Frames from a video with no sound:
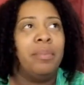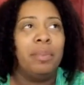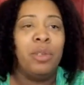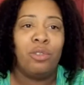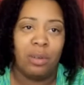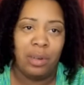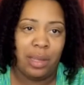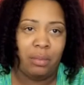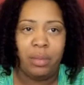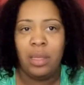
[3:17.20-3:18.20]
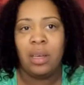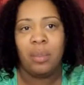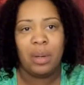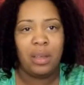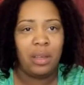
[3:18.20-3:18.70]
Boudreaux claimed he
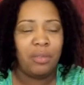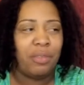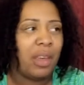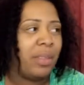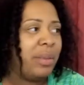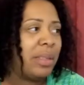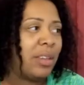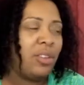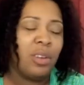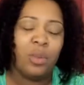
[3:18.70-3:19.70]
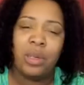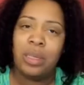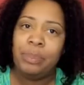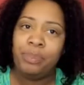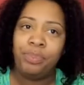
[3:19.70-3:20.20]
coming in good faith. He's like, "You know
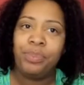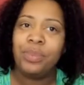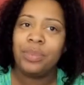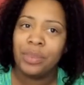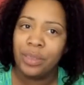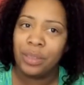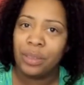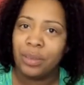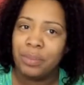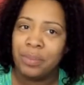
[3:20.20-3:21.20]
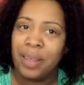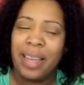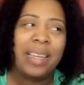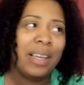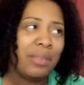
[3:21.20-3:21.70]
what? Girl, I
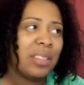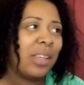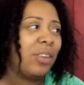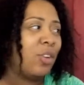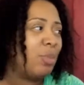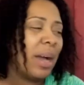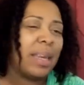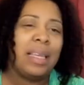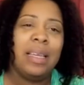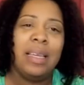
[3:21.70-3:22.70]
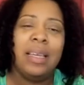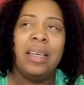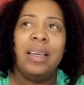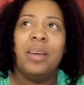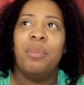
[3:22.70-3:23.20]
ain't never seen nobody
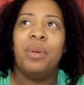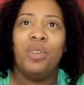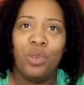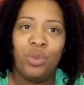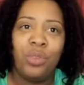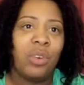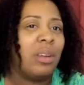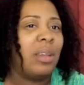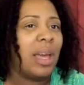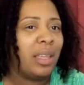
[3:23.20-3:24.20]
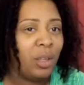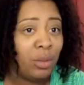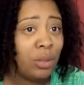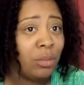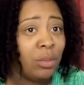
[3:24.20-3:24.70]
maneuver like you
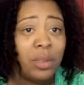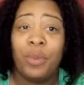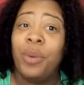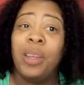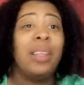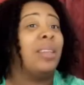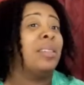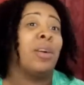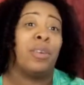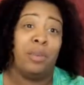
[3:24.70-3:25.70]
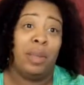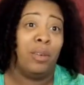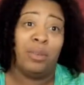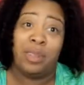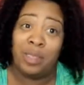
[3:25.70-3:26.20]
do. Really is turning me
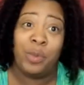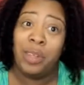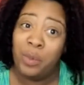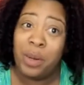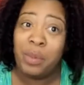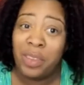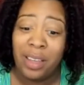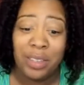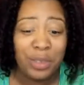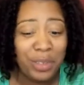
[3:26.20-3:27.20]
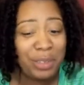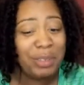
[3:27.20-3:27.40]
on. That's really what I'm saying to you."